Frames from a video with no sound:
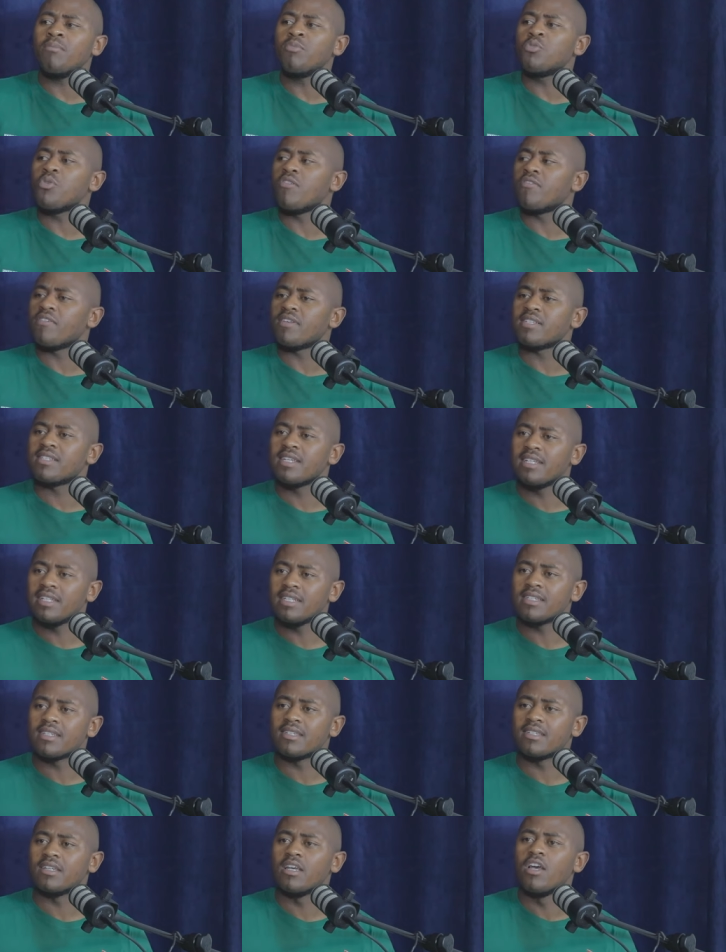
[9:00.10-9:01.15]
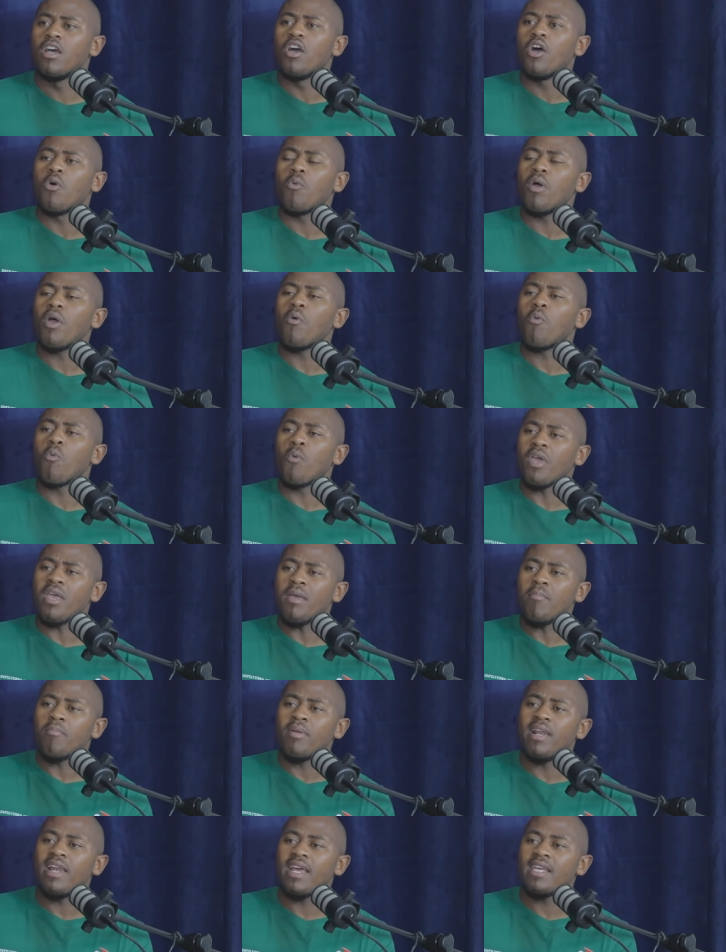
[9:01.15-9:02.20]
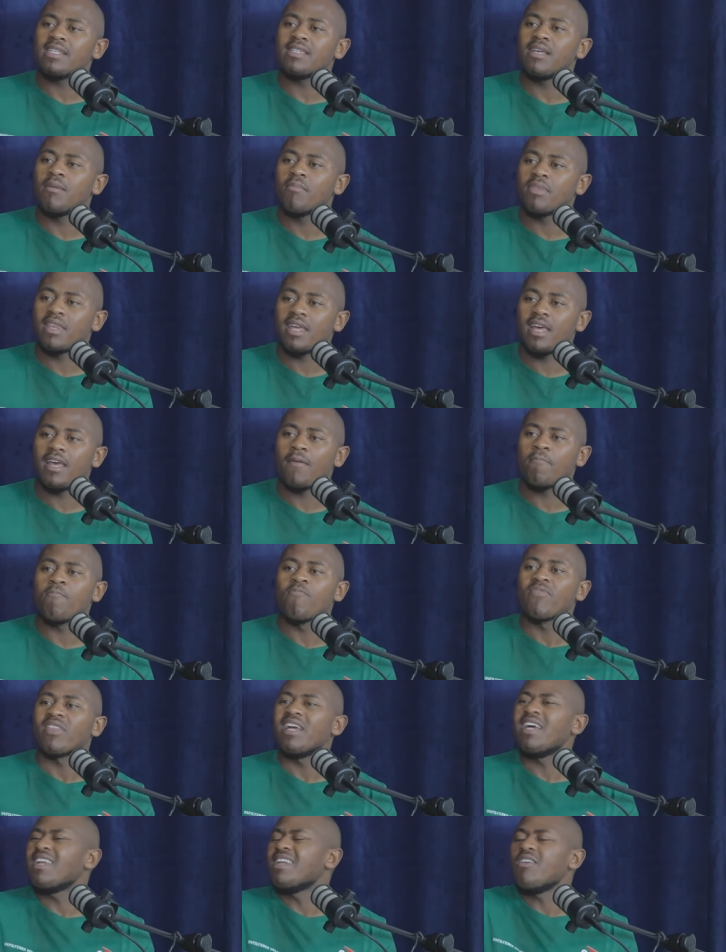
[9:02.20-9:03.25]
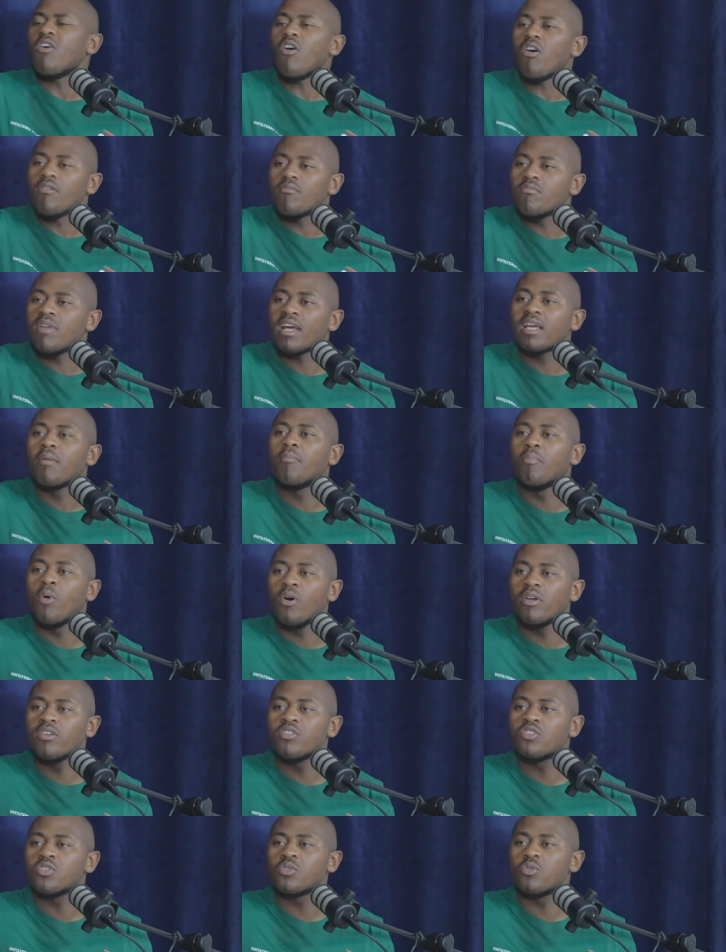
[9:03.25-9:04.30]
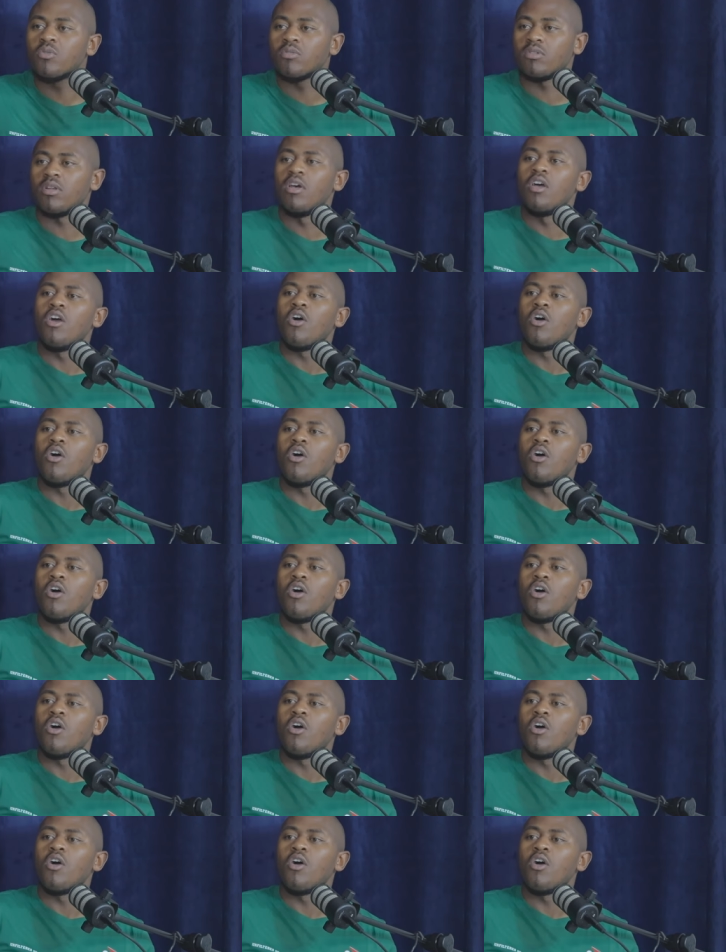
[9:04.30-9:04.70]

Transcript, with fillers: to a facility where we place them there like a boarding school.